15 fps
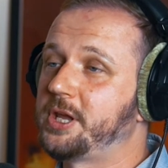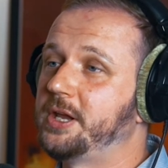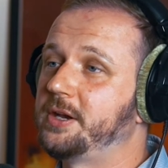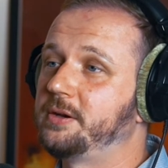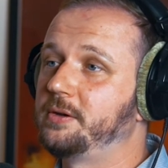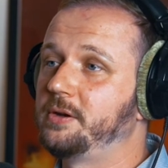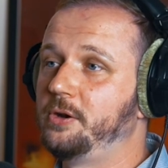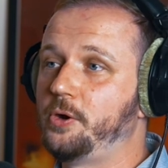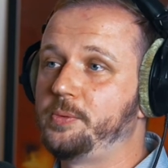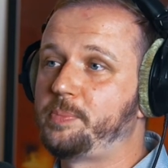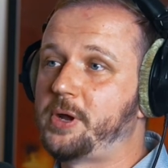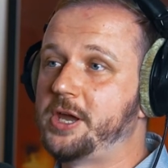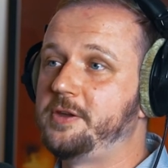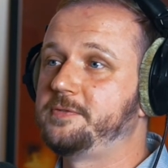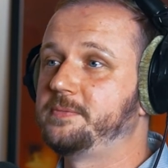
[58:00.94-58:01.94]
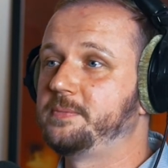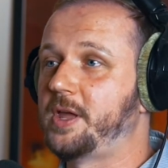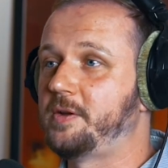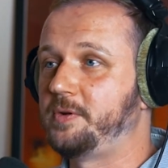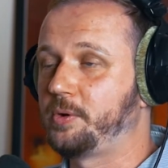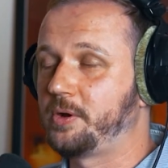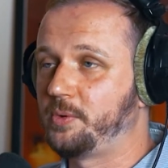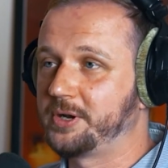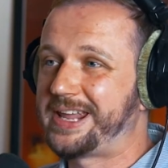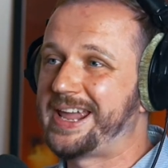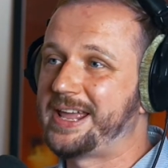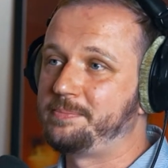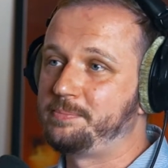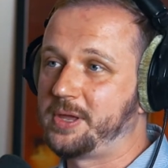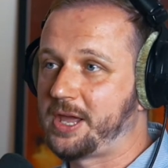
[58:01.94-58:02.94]
can learn Python, everyone
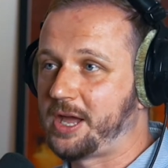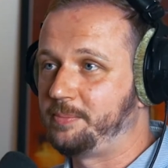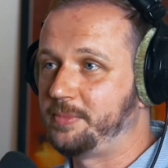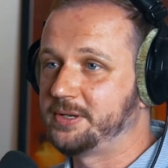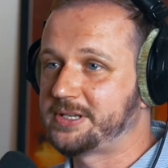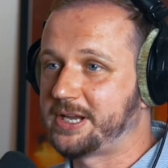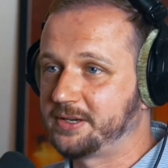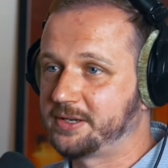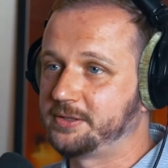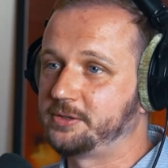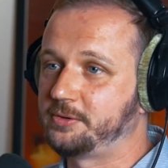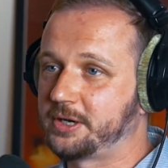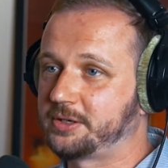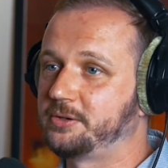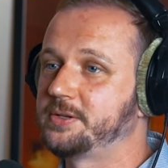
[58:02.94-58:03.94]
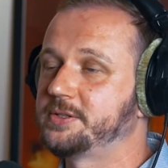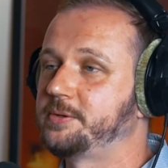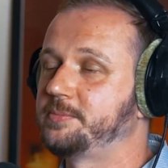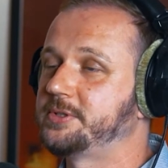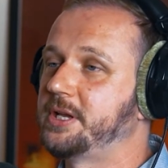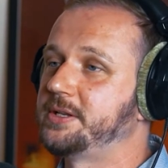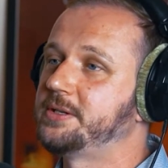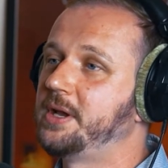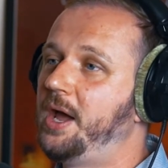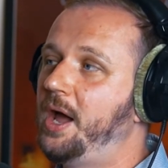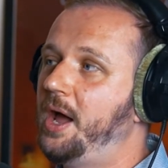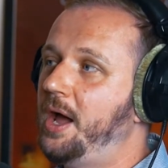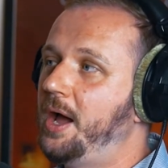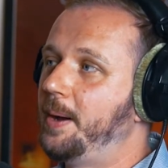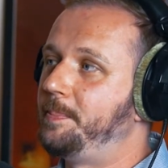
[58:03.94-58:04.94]
can become a technical director in some sense.
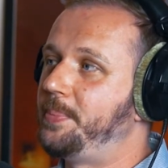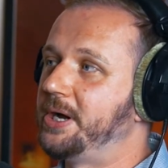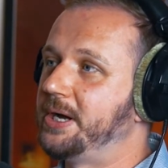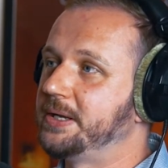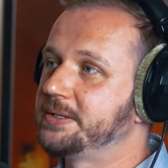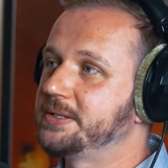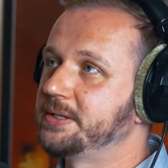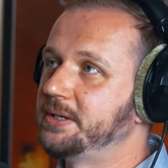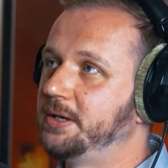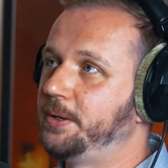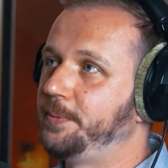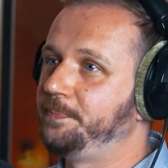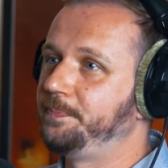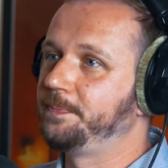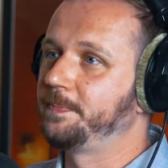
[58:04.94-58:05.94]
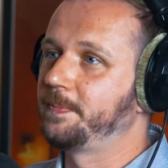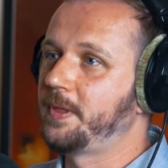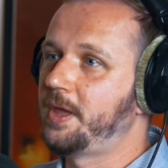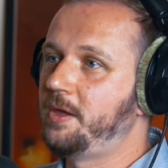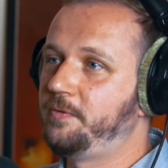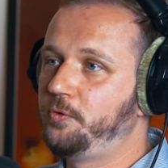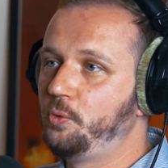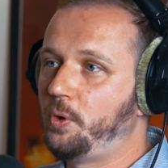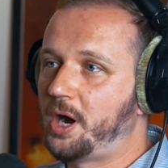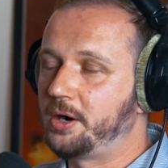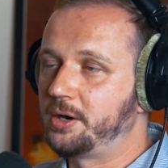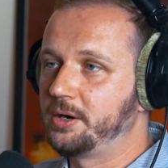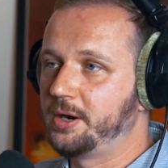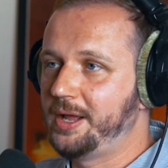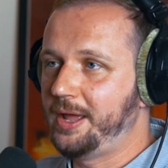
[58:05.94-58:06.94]
But um, if you
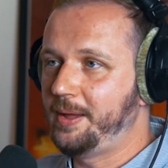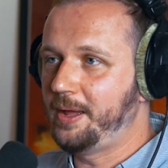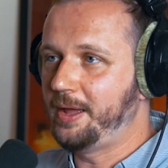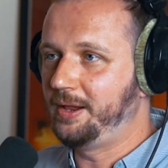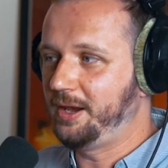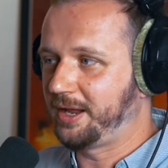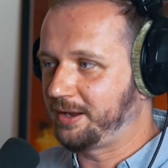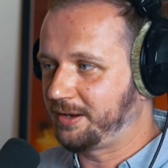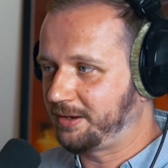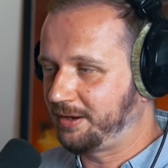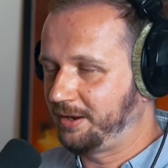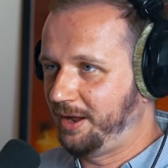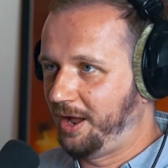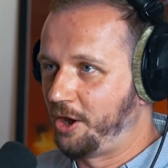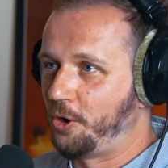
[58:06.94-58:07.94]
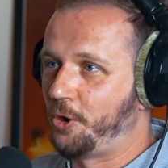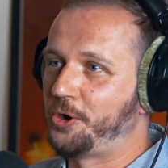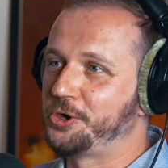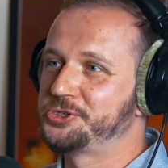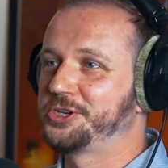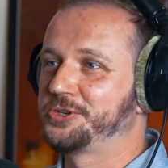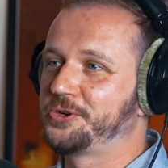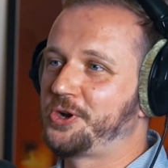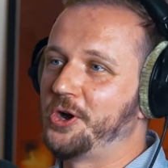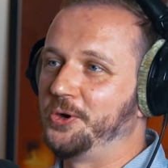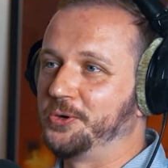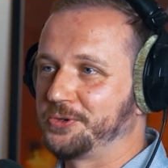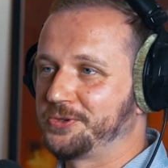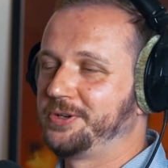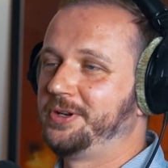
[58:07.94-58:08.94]
are allergic to
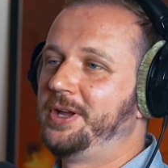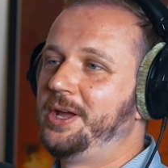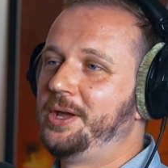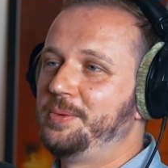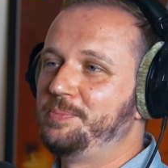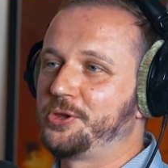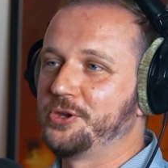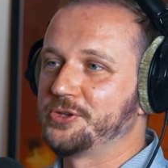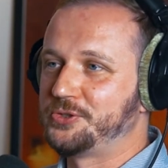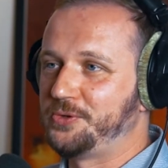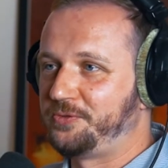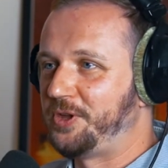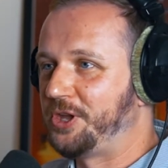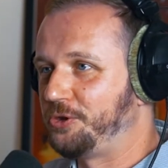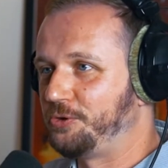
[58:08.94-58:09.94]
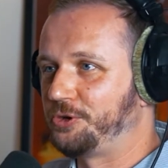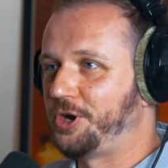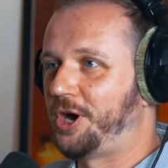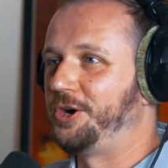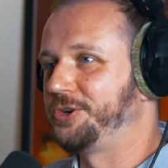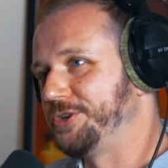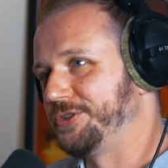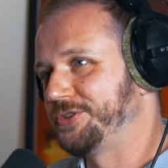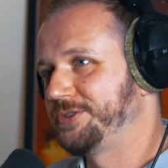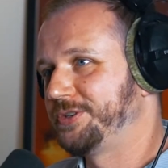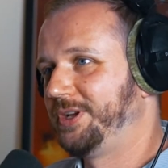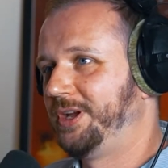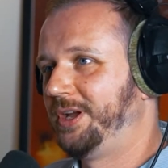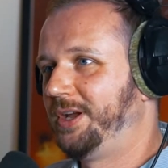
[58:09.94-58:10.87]
code because you think you're an artist,